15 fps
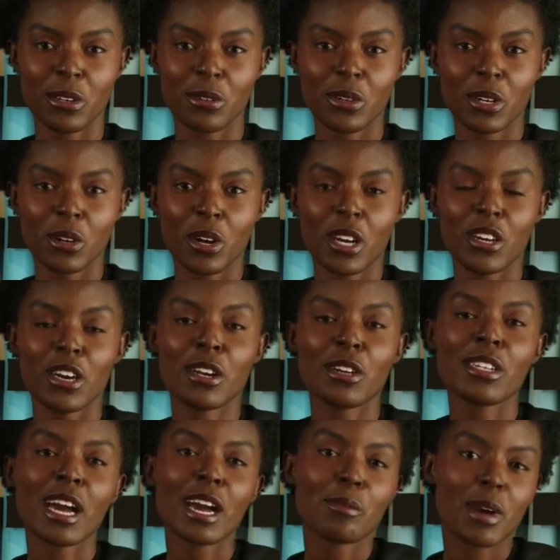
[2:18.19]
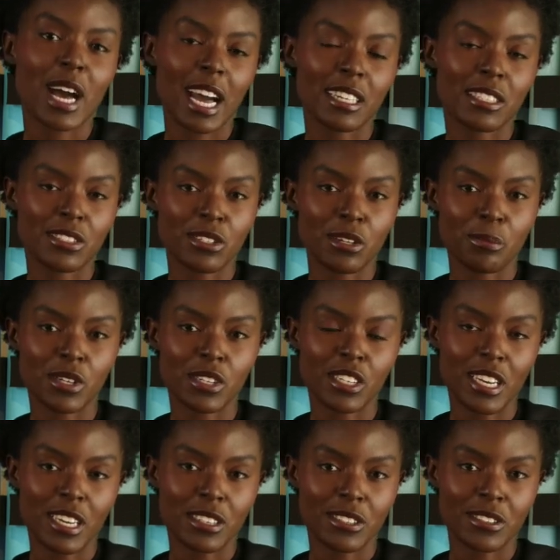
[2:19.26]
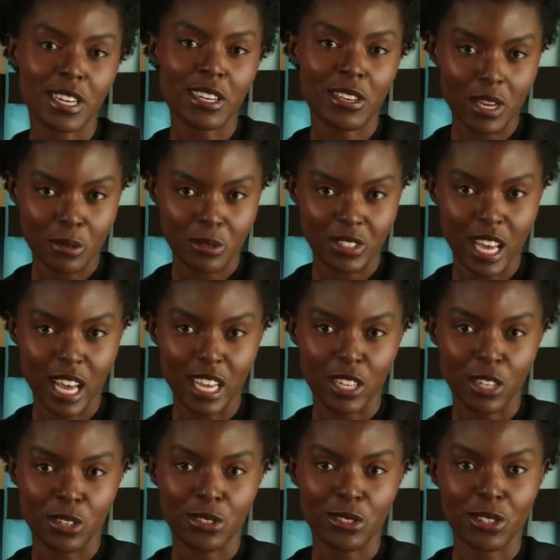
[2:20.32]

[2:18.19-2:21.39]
the crushing setbacks to machines that don't tire,